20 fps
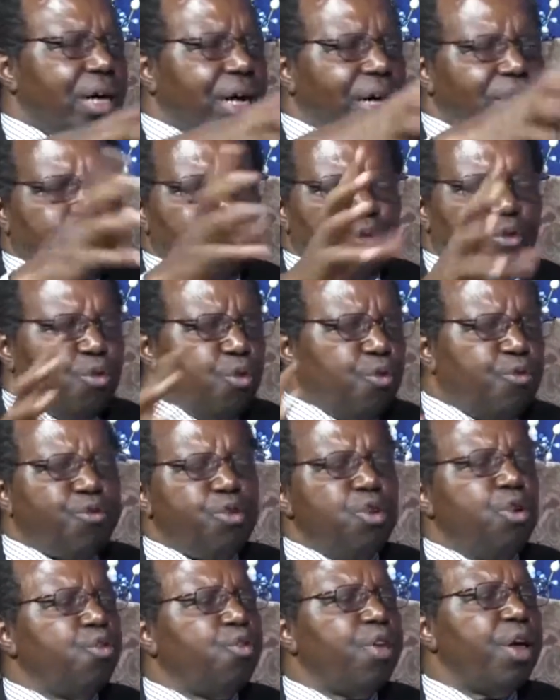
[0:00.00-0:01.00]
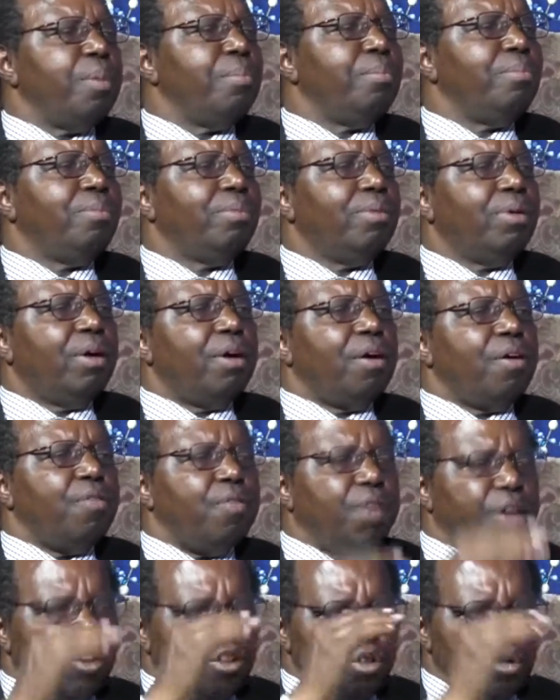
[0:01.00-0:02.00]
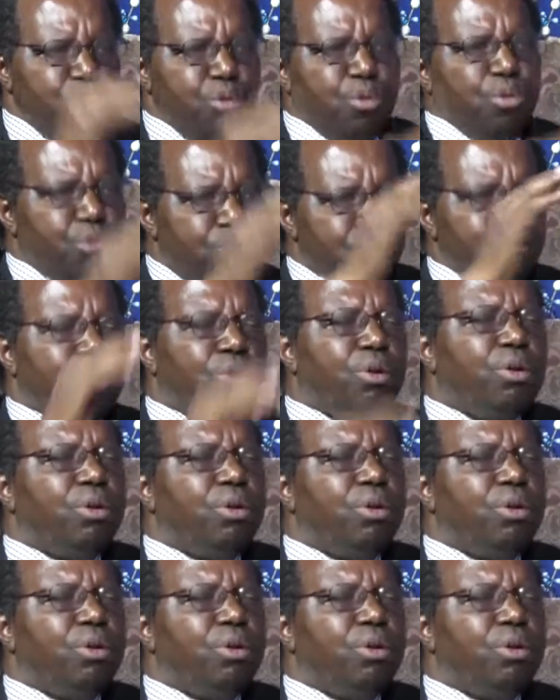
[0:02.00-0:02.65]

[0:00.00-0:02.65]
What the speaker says: and you fulfill them, then you